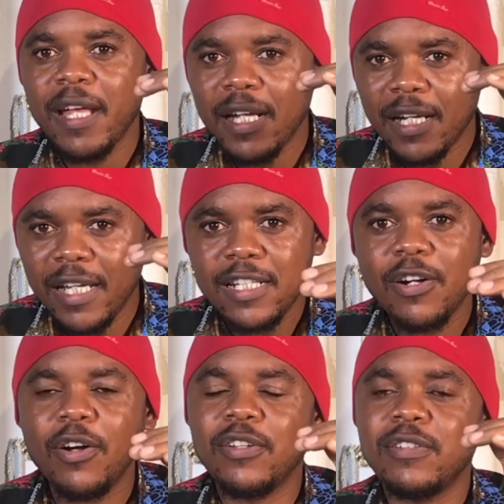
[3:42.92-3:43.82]
Click
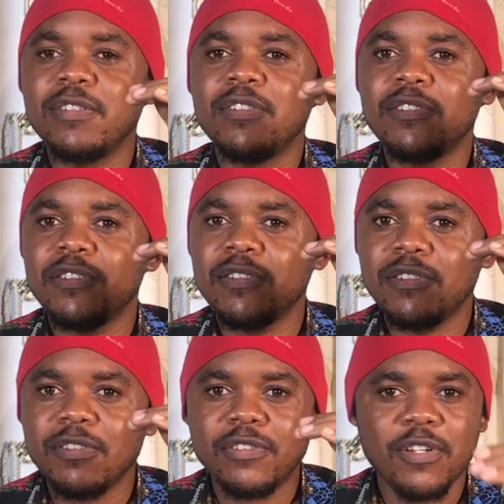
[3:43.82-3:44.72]
on
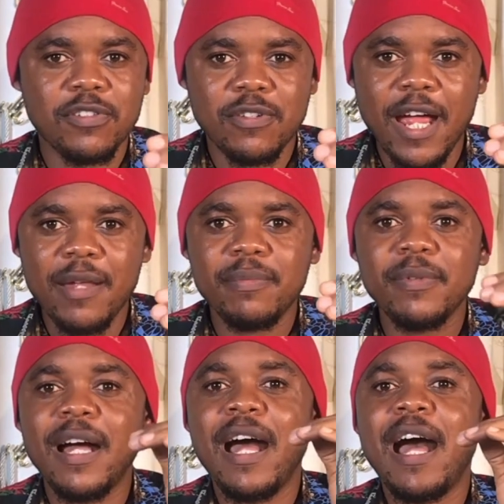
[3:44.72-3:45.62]
subscribe
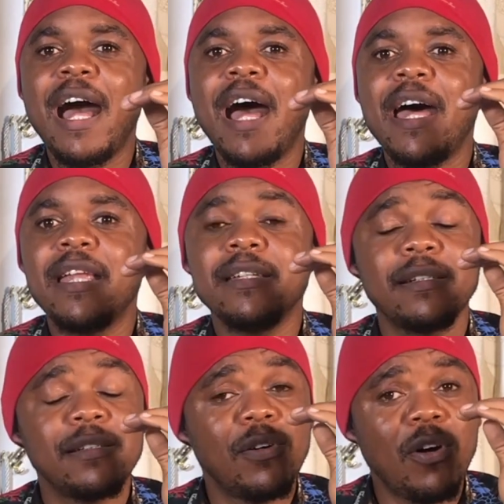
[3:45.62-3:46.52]
and
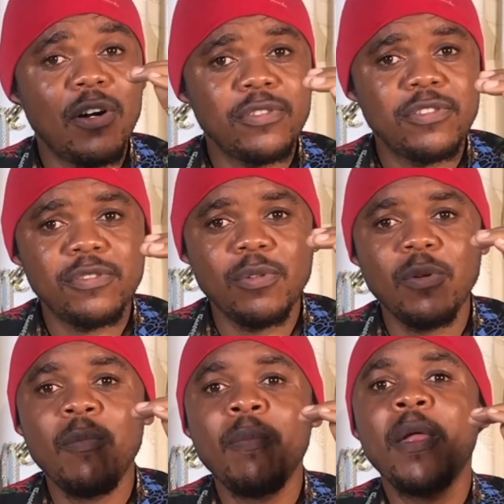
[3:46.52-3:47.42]
also
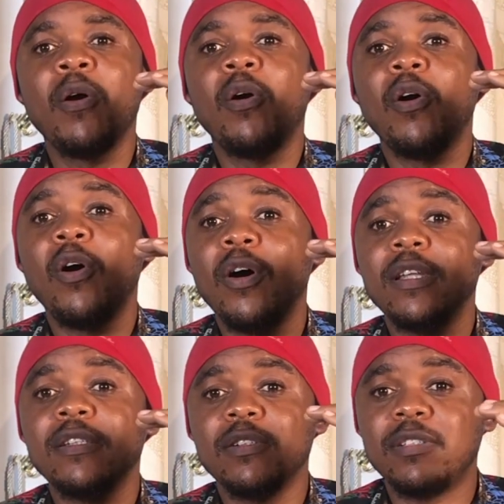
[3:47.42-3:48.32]

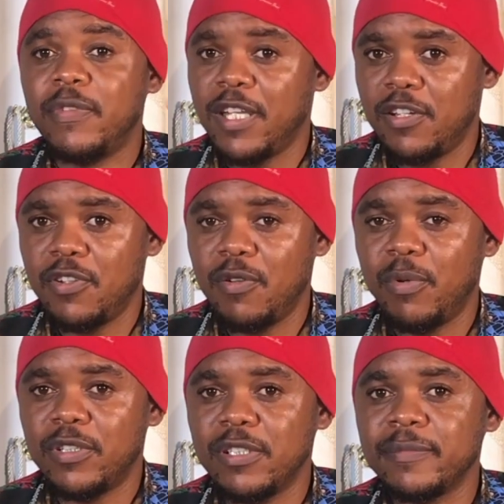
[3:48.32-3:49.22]
on notification
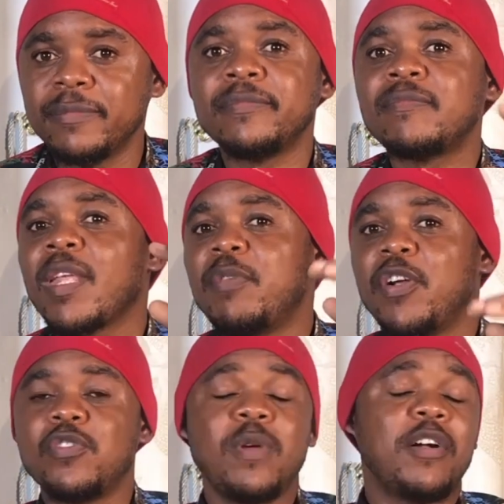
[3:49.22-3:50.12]
button,
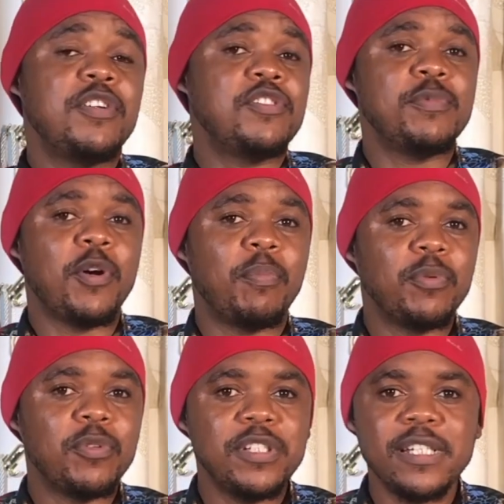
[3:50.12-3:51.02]
because we are going to be
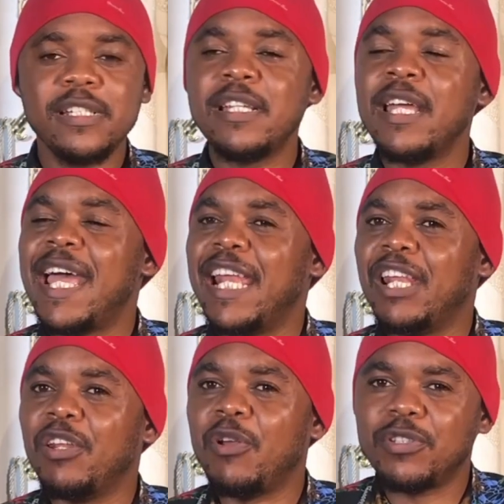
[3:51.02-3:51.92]
uploading a
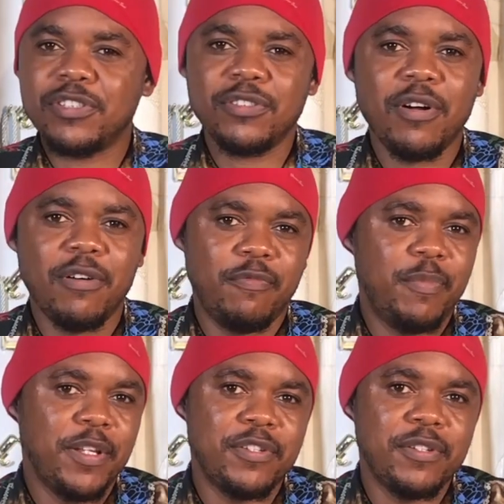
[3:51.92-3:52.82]
lot of
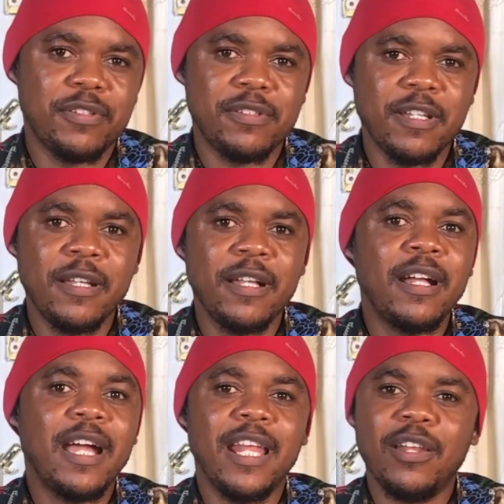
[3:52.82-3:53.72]
pictures,
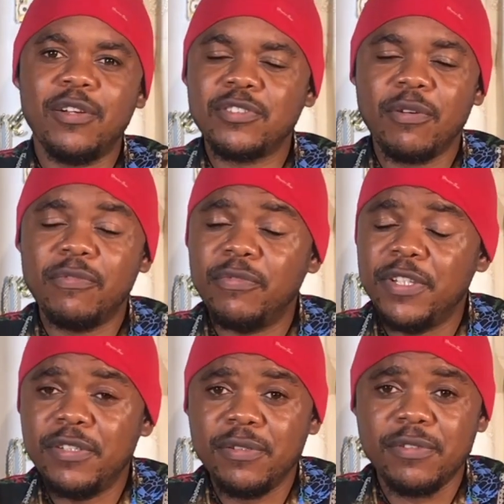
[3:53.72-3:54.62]
a lot of
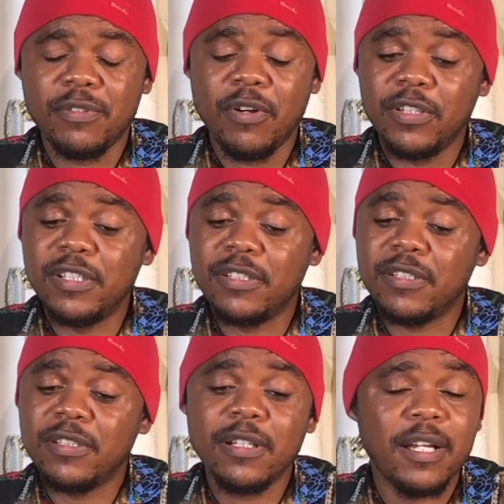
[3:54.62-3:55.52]
videos on this
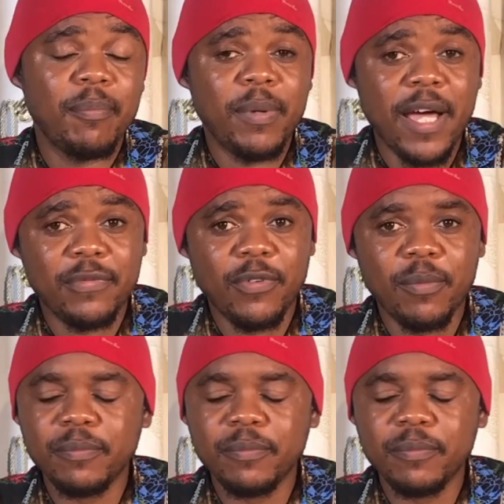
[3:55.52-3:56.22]
platform.